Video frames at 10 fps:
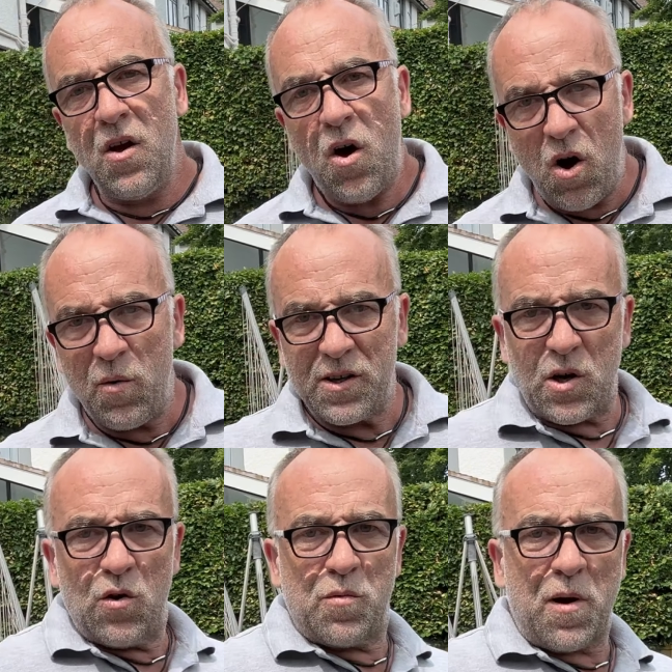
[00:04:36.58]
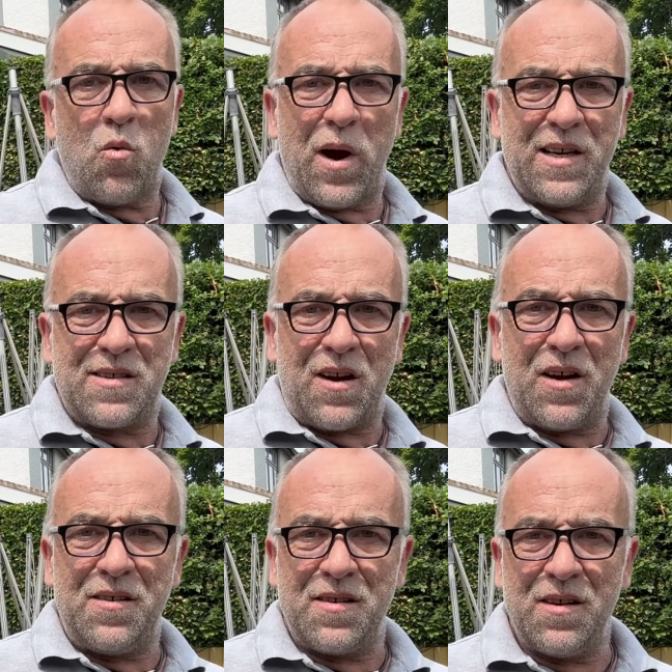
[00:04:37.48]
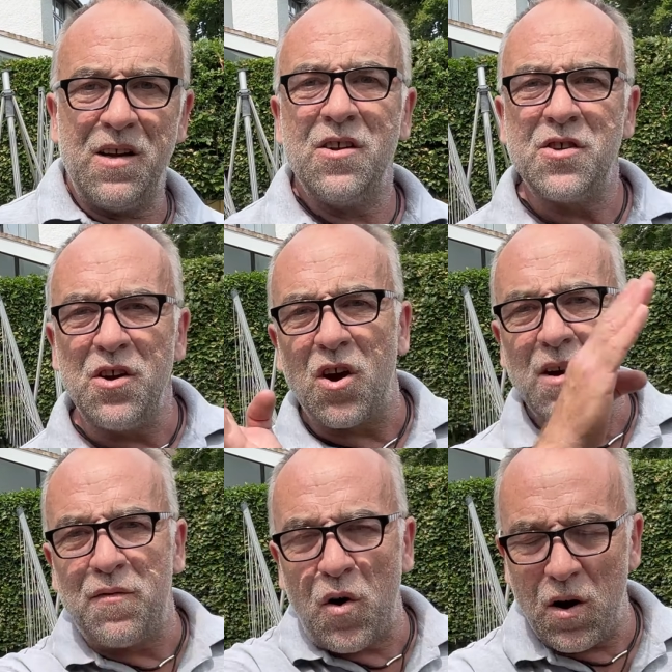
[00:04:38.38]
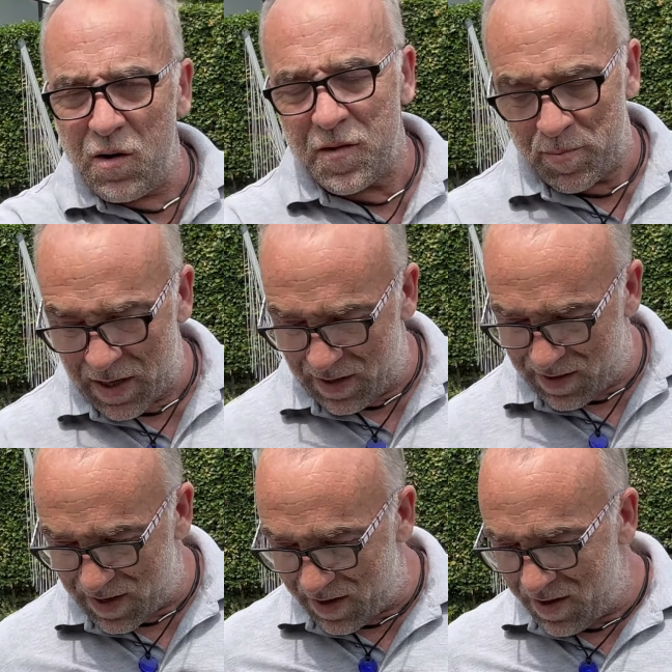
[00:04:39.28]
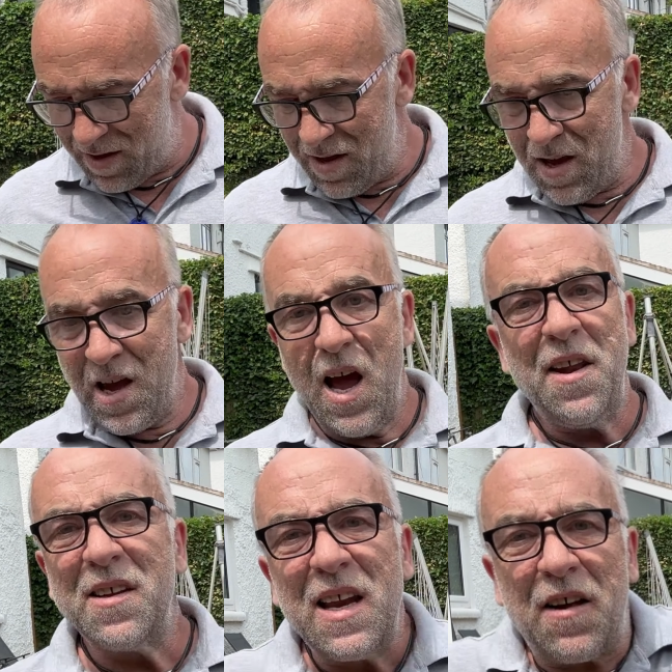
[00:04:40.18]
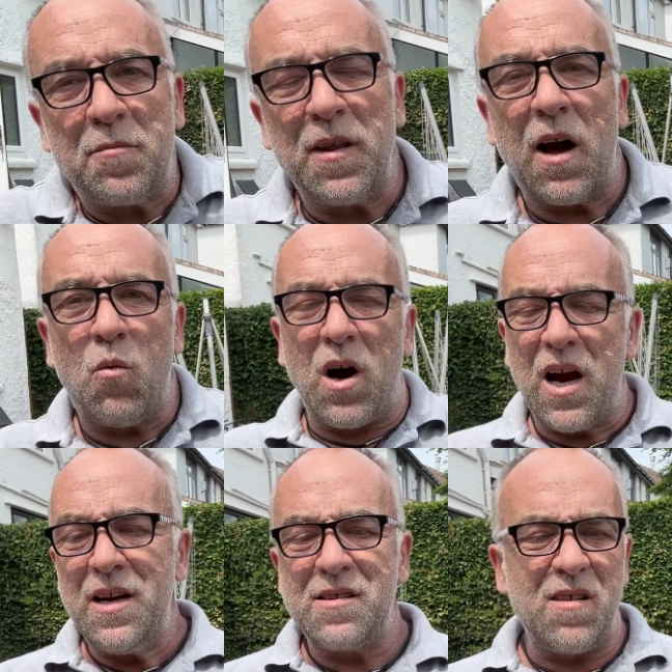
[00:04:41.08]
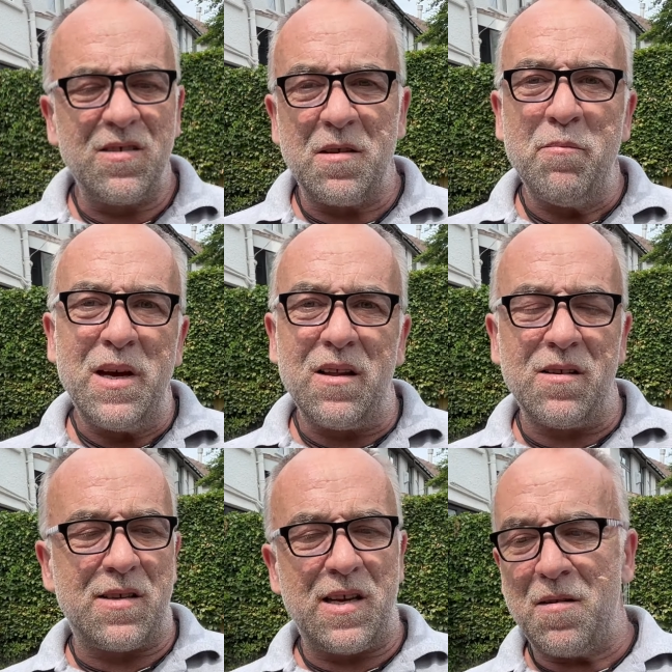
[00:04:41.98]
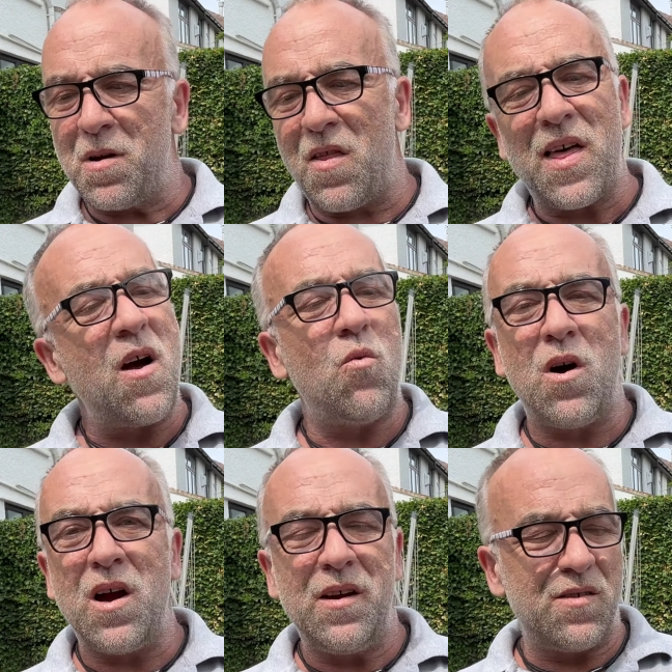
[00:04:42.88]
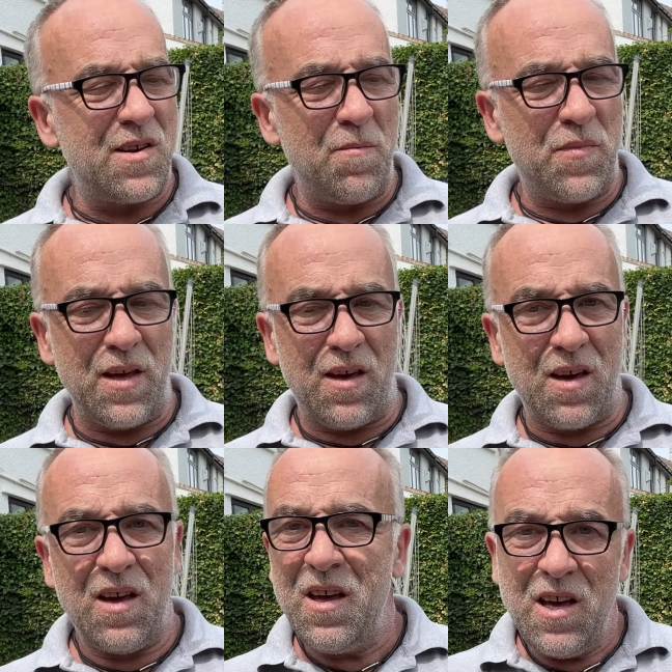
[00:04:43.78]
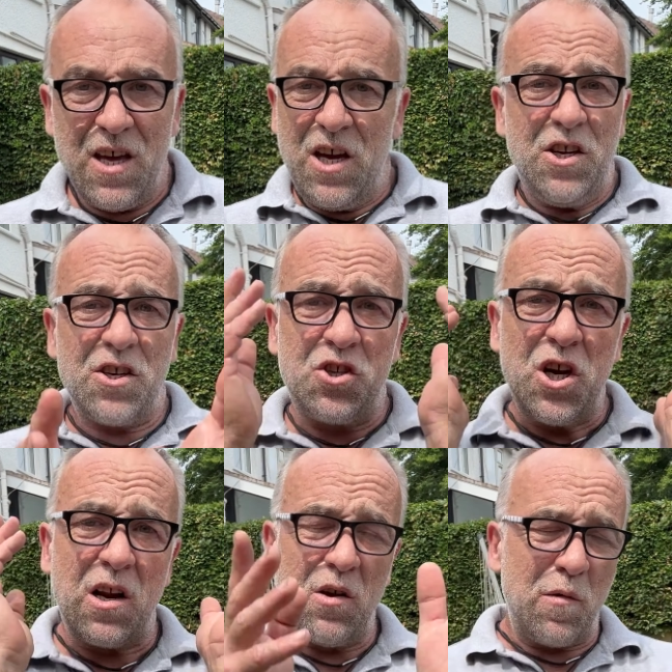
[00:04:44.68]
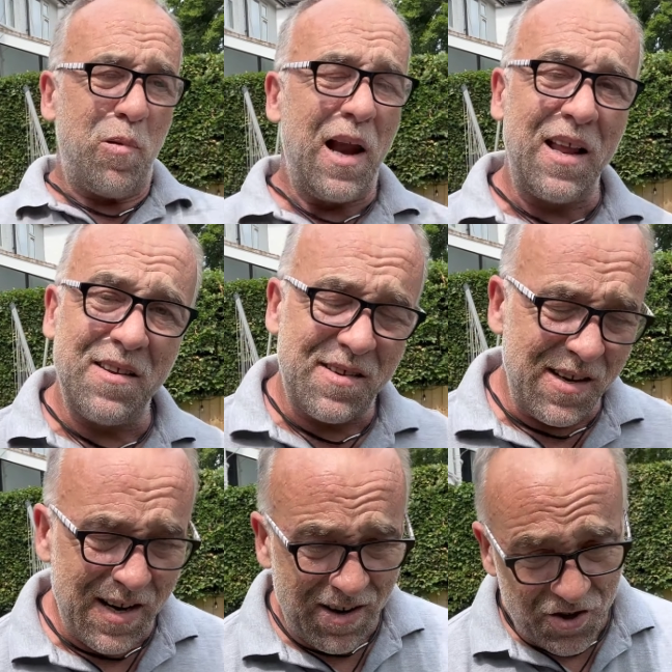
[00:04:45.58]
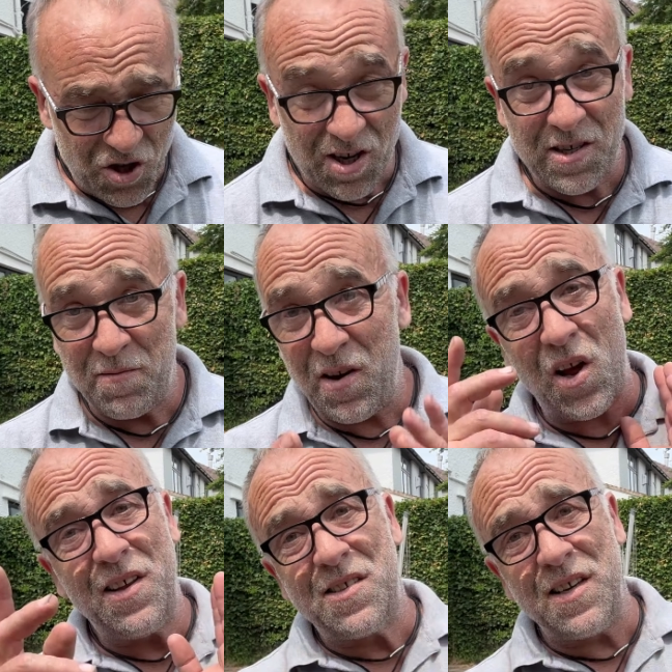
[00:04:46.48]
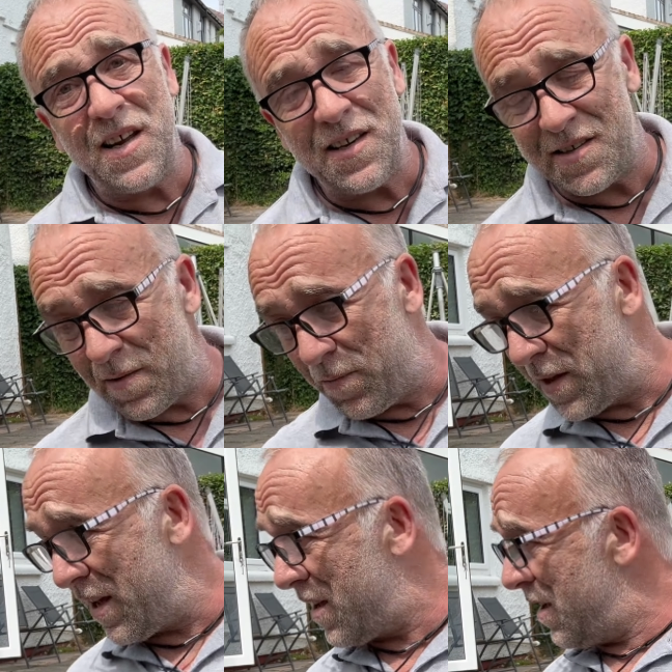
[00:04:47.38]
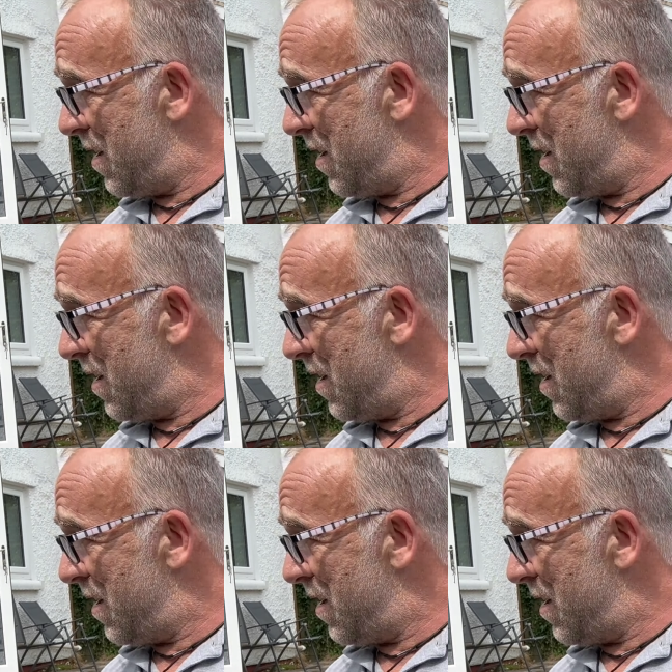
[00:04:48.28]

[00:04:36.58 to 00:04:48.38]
always go to about waist height, so you're not going to fall over the bloody thing. It doesn't have to be that wide, as long as the middle, say about that wide or something. You just chuck a load of plants in it, chuck some lights in it or something.